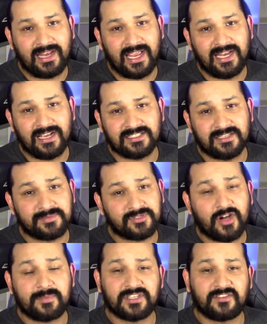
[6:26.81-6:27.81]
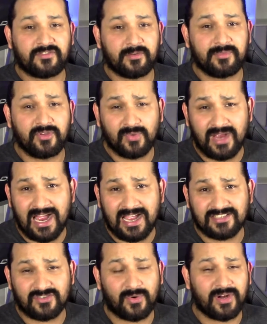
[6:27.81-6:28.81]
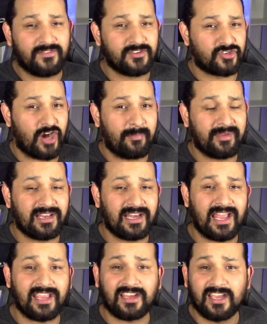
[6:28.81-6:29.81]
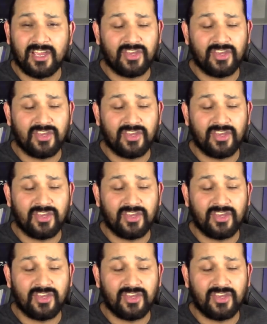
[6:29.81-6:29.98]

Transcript: getting a subscription from you guys or even dropping a like